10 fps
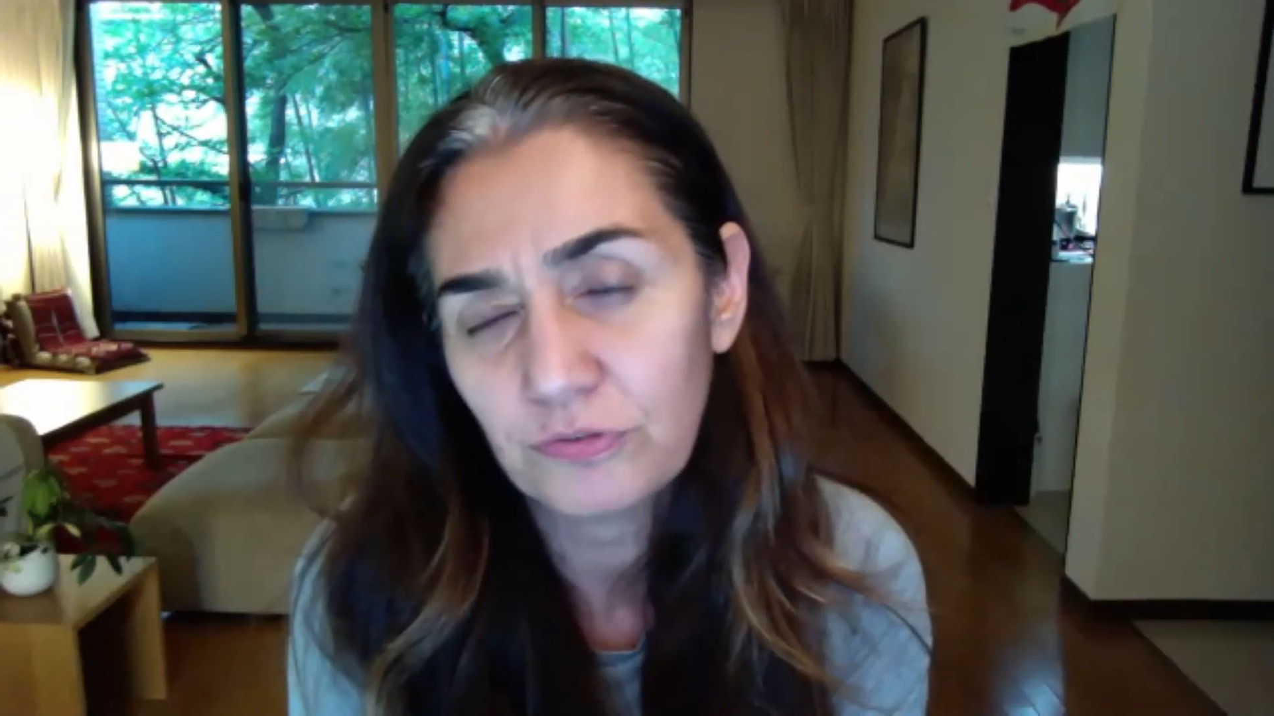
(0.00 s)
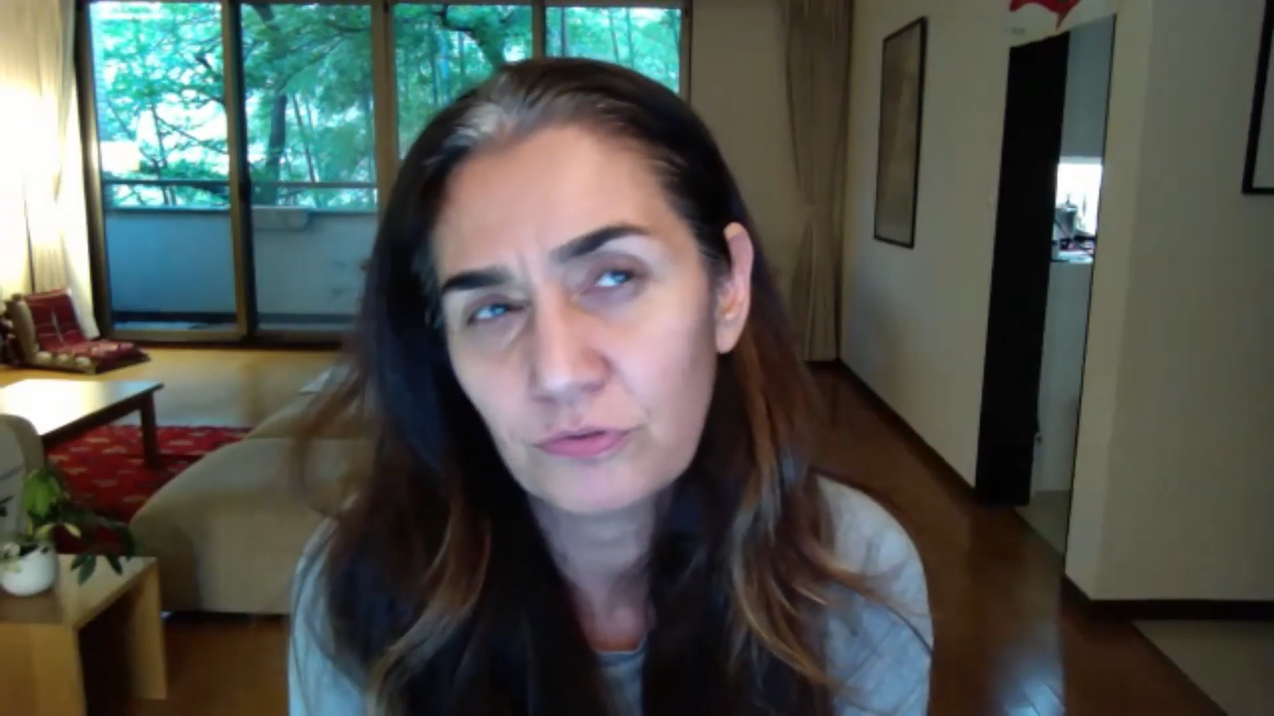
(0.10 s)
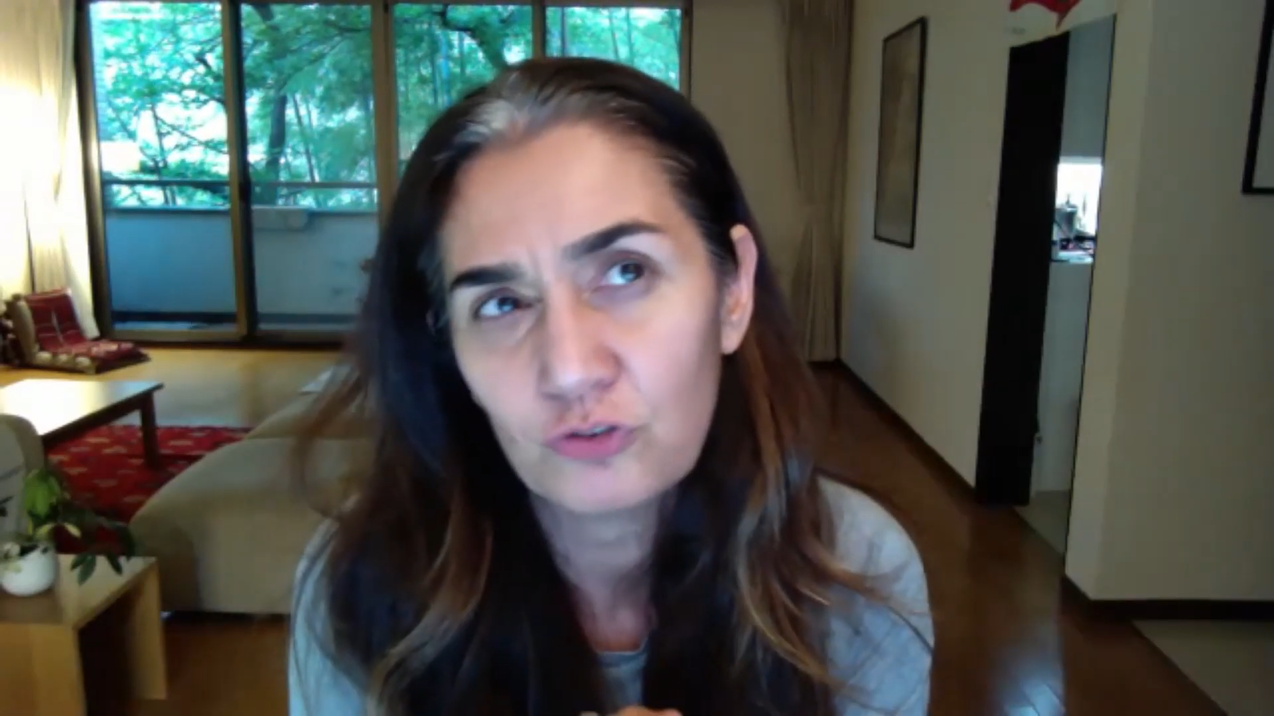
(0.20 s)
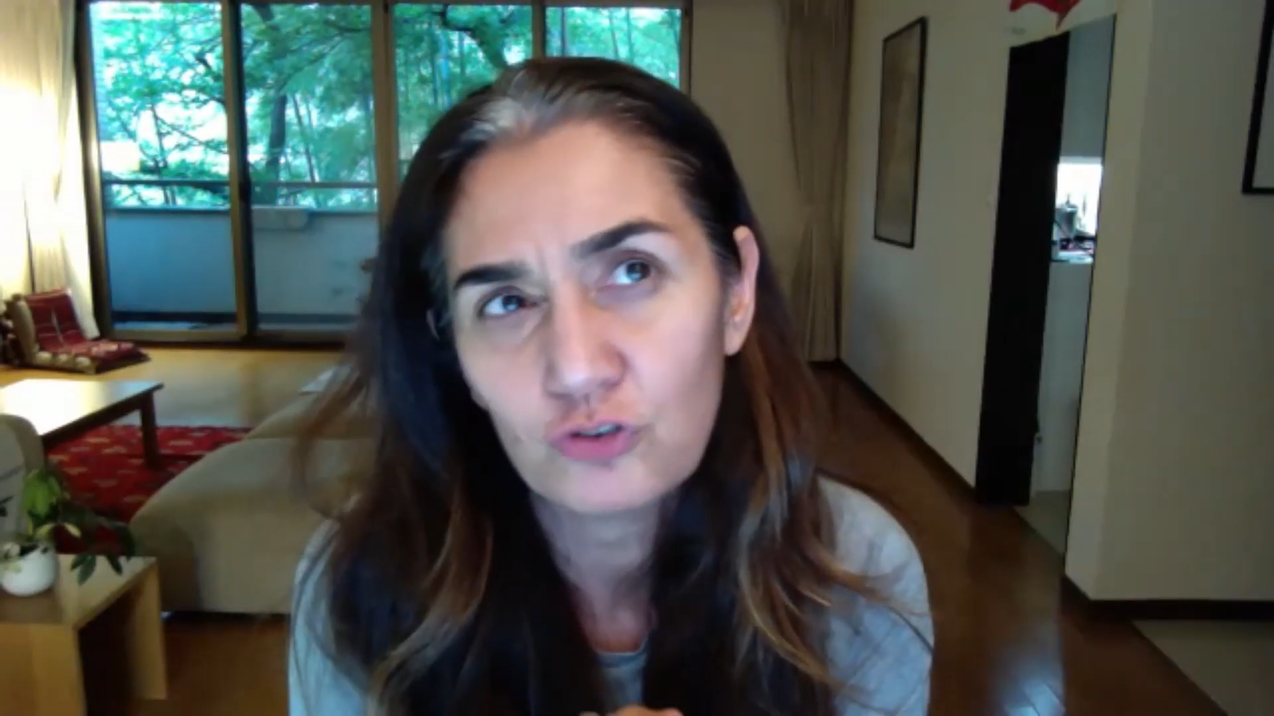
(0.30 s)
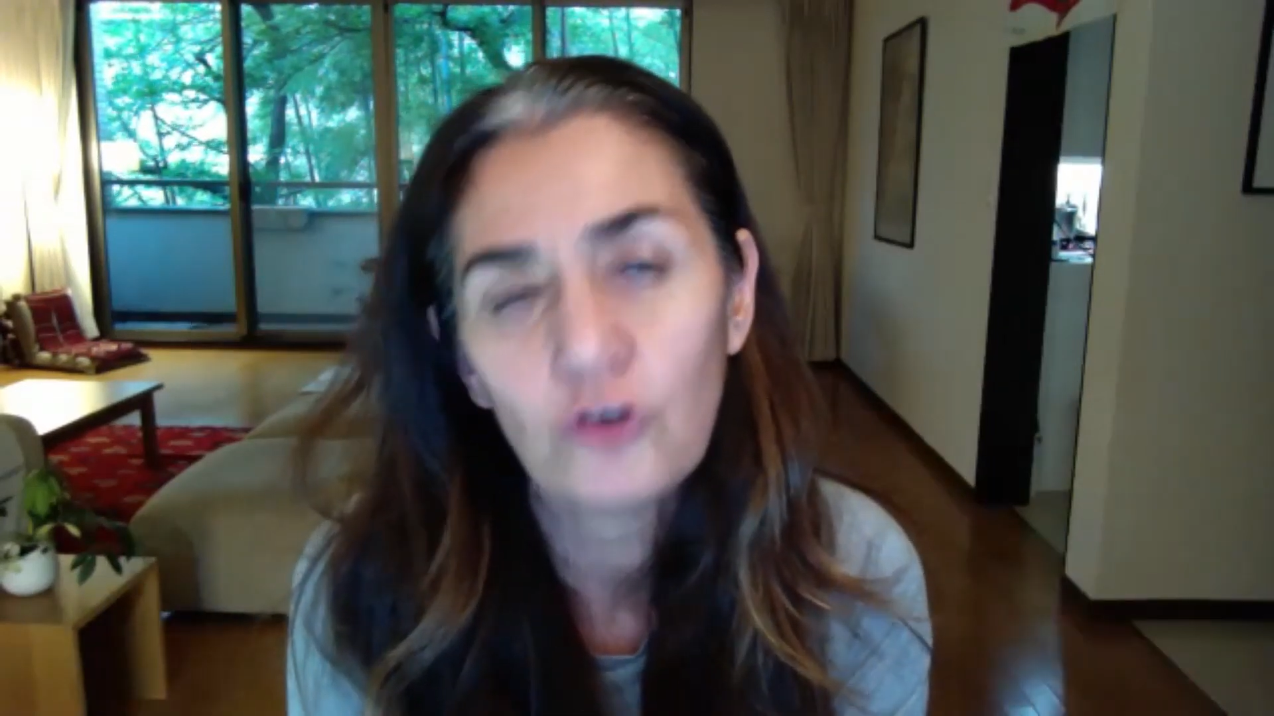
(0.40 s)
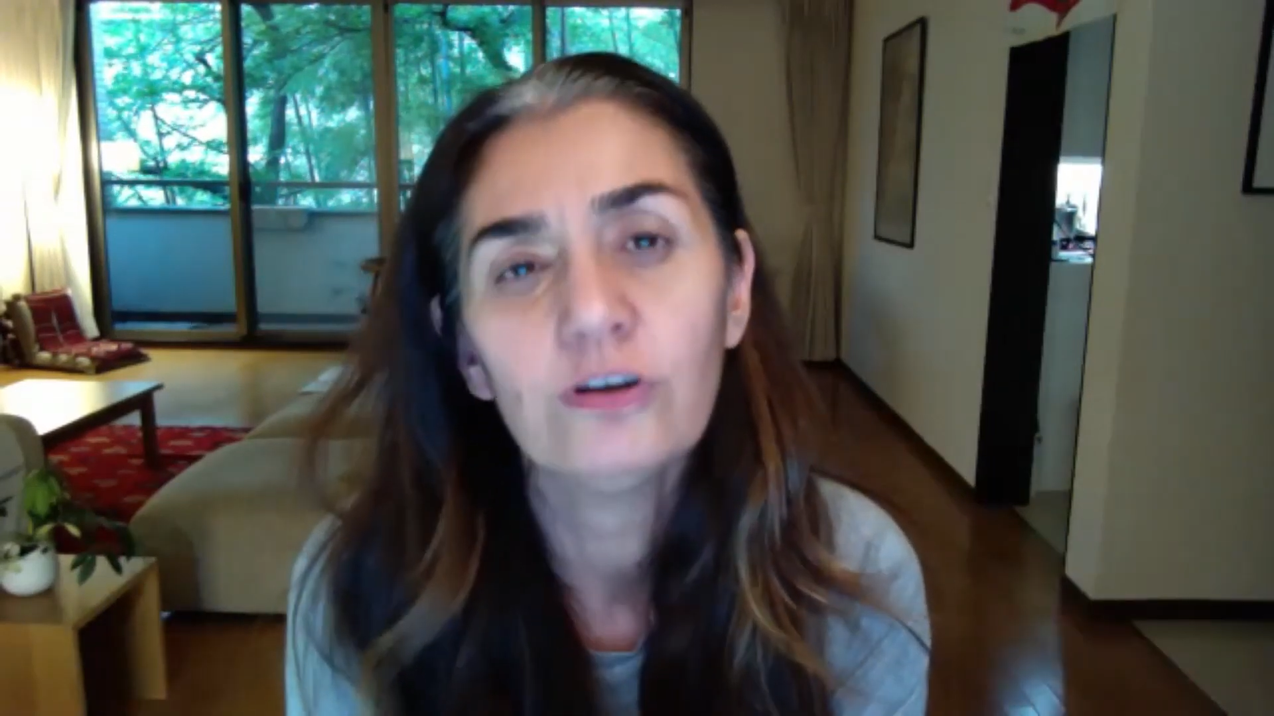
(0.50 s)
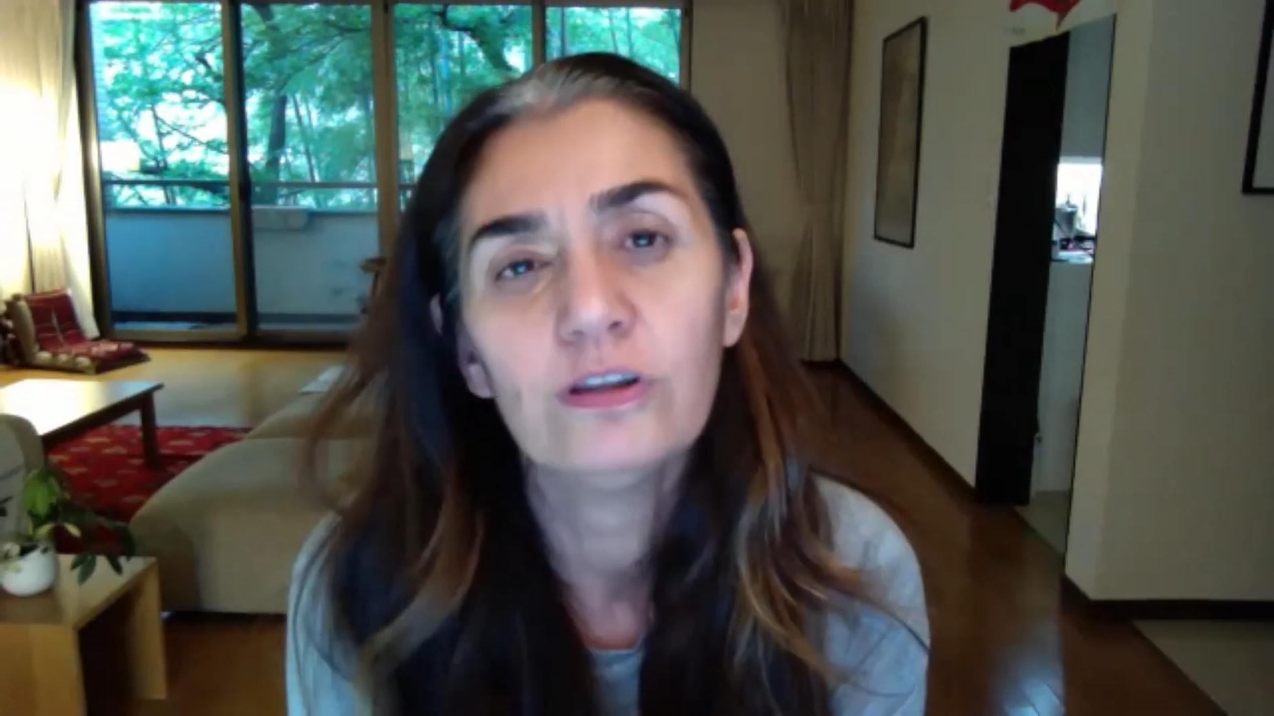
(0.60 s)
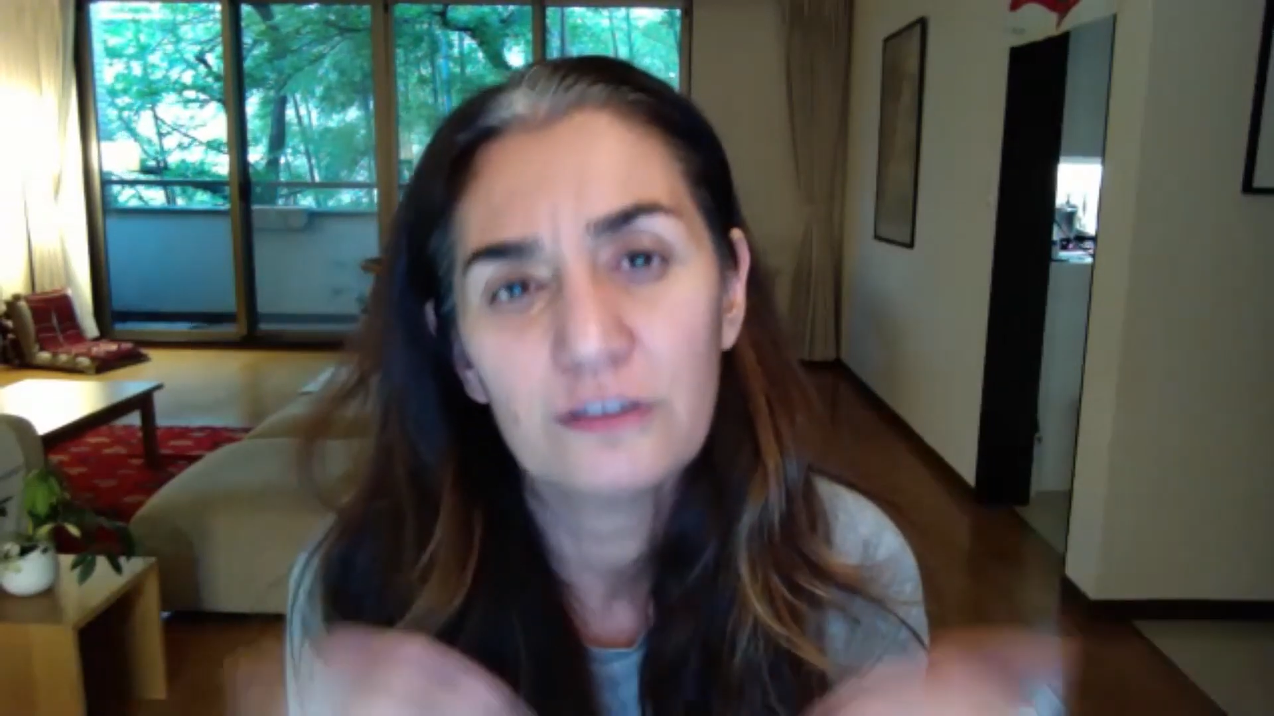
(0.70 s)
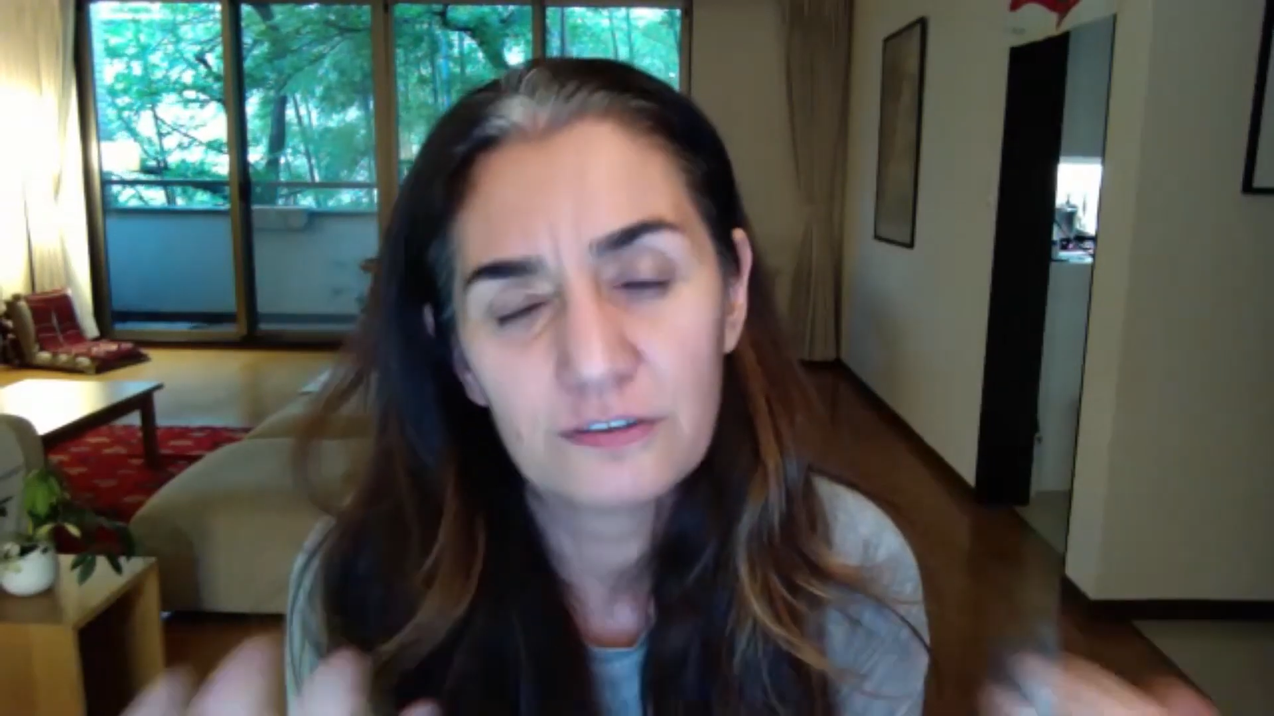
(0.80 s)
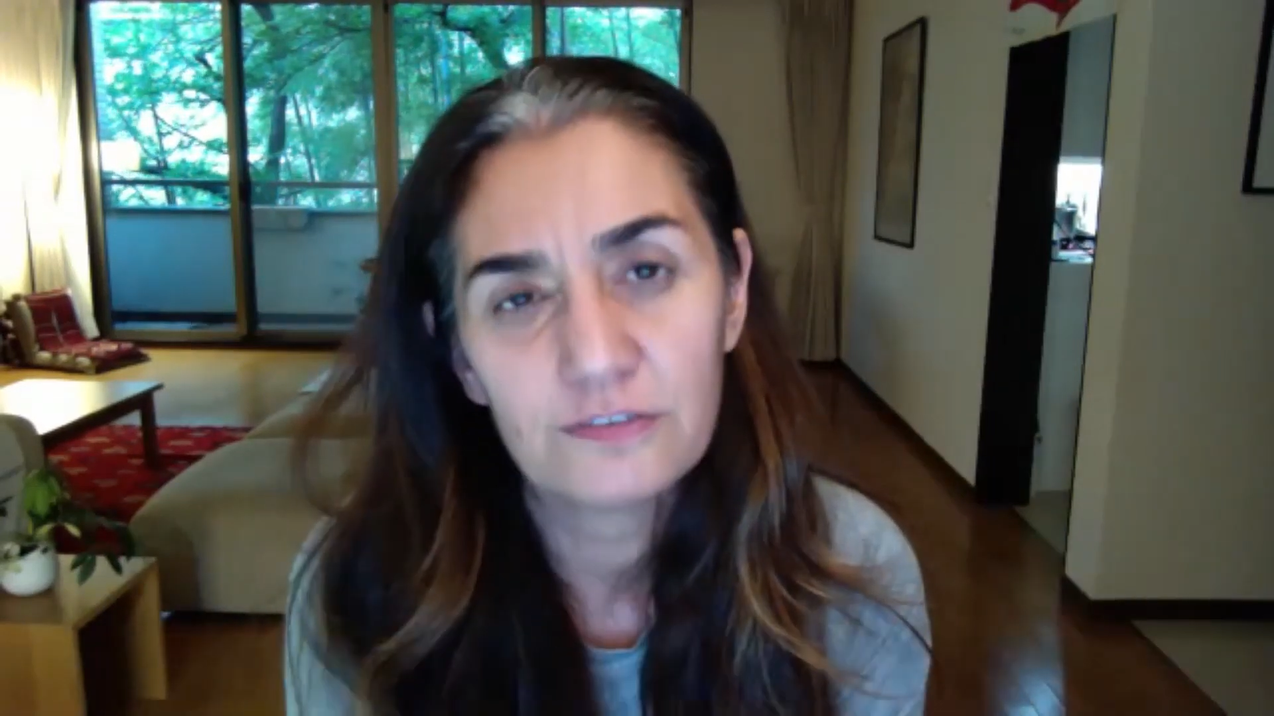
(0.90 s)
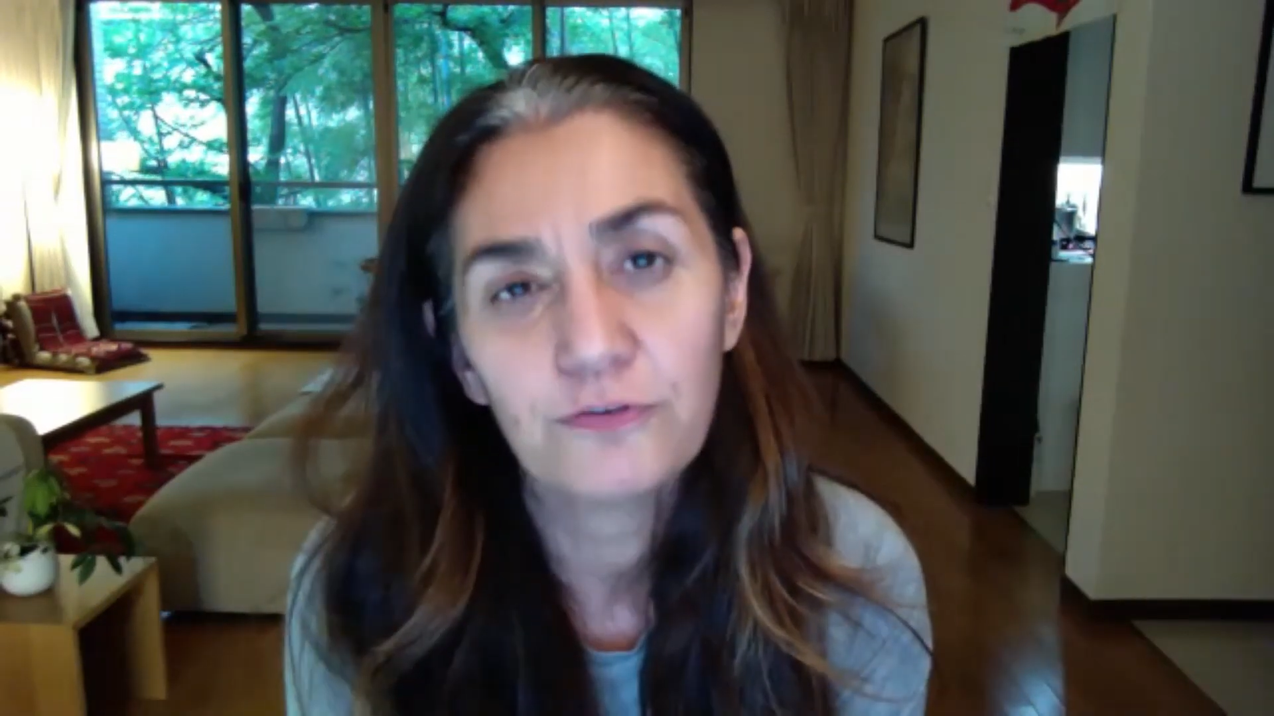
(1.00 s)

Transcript: journalists,